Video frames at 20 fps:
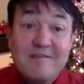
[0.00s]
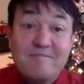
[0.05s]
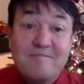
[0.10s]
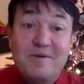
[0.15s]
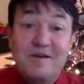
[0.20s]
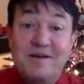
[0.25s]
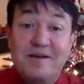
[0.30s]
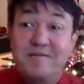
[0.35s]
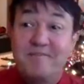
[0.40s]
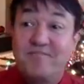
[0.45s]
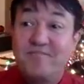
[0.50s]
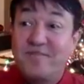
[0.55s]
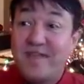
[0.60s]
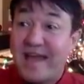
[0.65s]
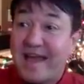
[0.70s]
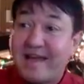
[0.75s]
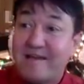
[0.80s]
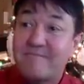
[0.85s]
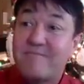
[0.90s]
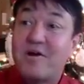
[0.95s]
But
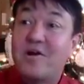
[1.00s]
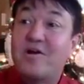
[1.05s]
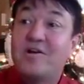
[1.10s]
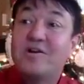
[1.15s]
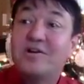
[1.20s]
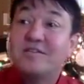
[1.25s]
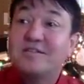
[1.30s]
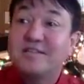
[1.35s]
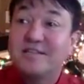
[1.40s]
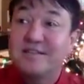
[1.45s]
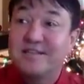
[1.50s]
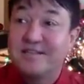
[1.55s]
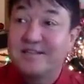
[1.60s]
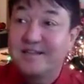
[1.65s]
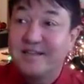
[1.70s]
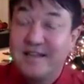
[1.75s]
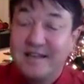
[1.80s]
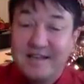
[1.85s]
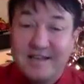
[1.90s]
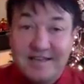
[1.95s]
that
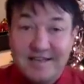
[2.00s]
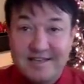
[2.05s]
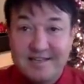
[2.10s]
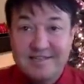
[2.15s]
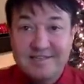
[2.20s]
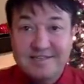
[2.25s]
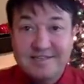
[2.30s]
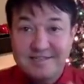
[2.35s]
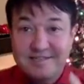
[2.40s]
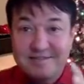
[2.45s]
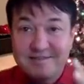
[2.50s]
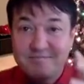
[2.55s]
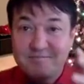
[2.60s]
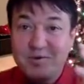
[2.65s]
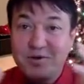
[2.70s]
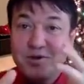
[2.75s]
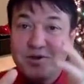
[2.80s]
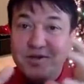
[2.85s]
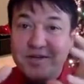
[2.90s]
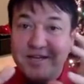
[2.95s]
person isn't
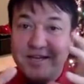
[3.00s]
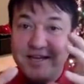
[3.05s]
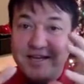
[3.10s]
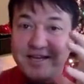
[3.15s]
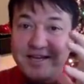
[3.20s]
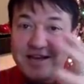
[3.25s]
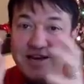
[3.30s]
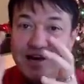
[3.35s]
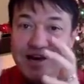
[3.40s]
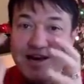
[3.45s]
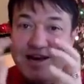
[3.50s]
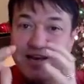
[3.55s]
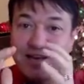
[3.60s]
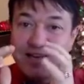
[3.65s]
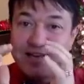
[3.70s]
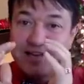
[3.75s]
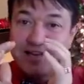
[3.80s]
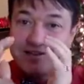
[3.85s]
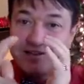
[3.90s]
putting God in a